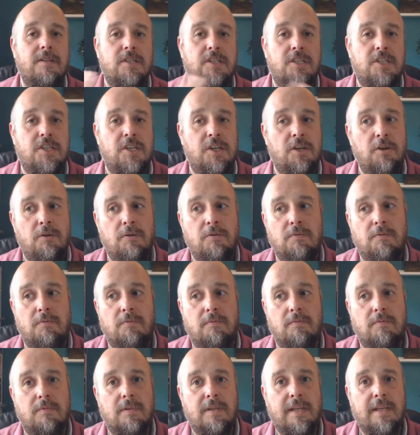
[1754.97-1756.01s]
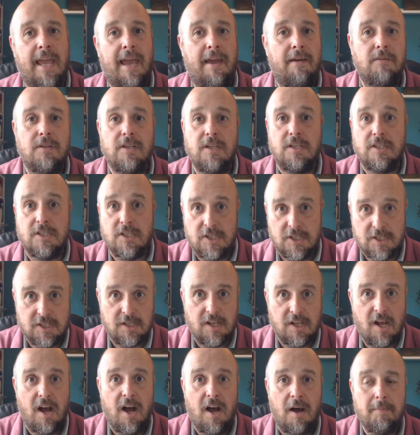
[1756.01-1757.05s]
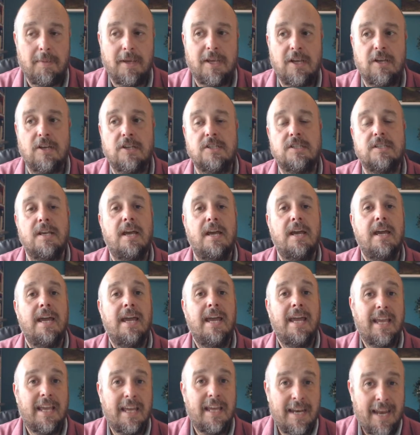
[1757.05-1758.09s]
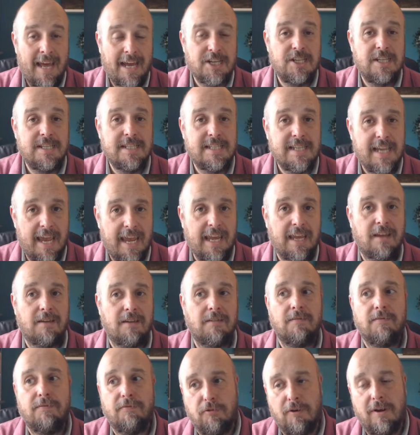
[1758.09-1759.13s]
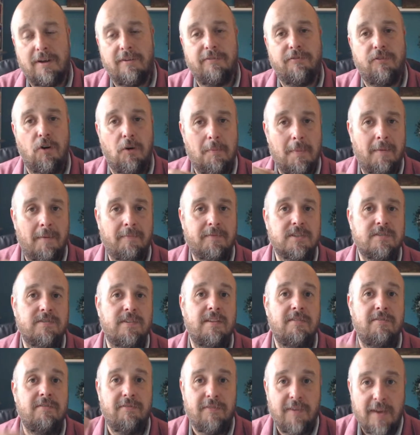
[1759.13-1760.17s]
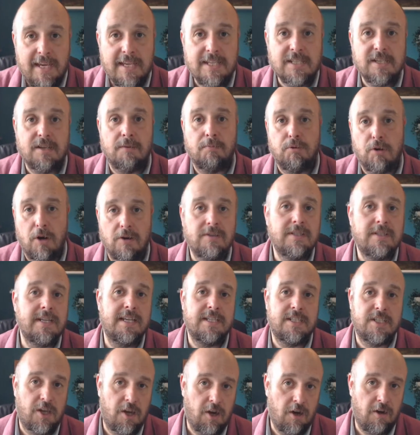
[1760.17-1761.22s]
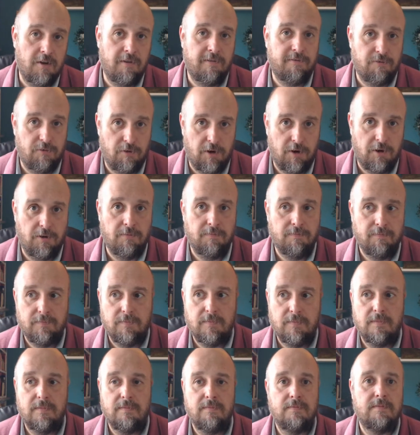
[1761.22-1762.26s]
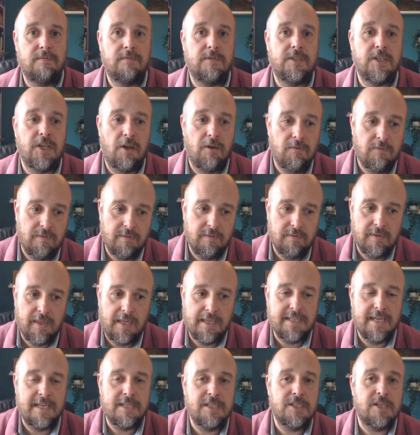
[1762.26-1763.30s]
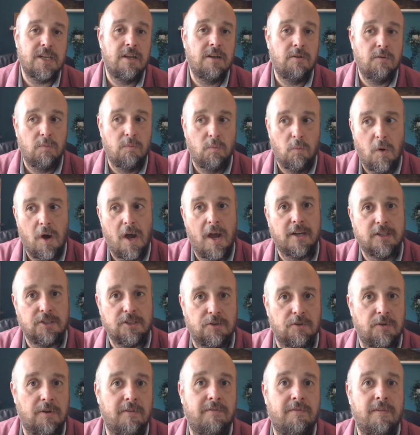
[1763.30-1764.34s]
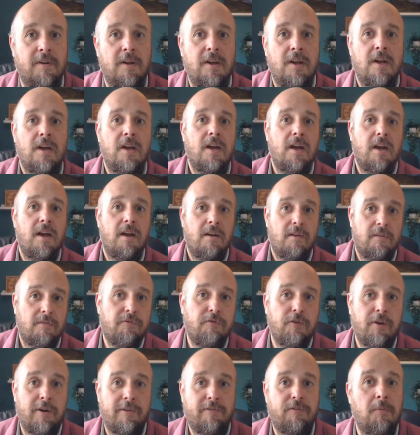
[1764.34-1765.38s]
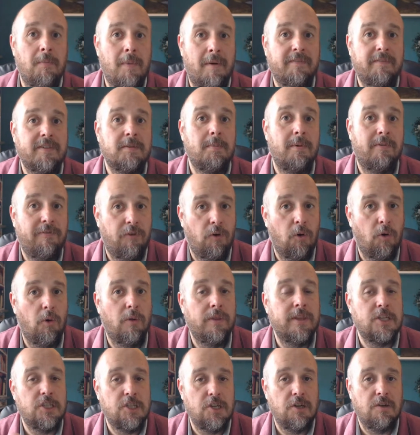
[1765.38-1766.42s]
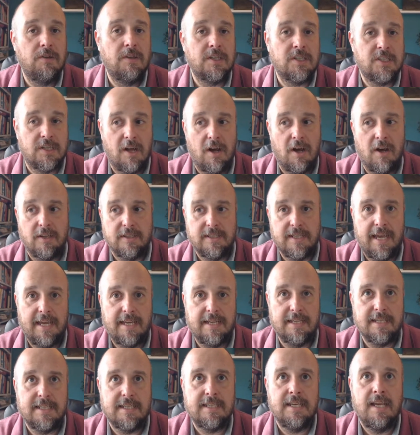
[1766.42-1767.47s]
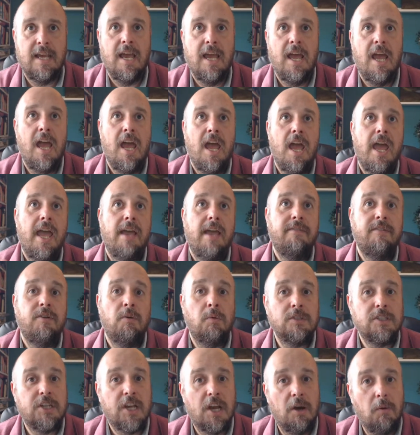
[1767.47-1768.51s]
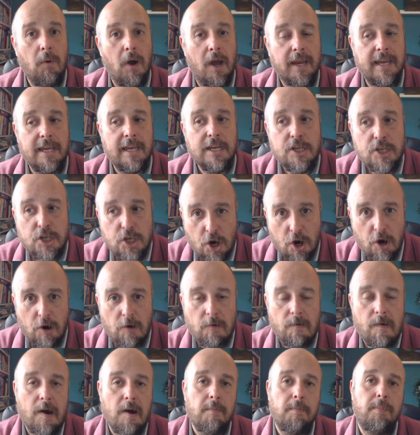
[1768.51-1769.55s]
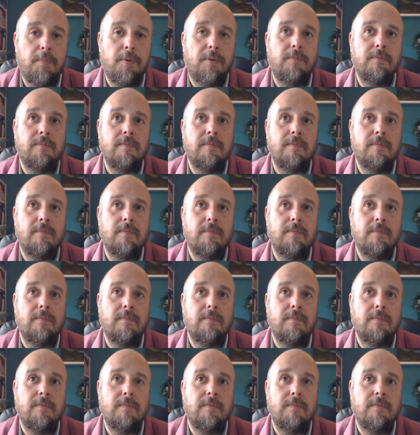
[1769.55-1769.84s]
to get to start, because it can actually take 3 or 4 months for the visa process to go through. So they tend to work sort of 3 or 4 months before the start dates. If you want to go work in Europe,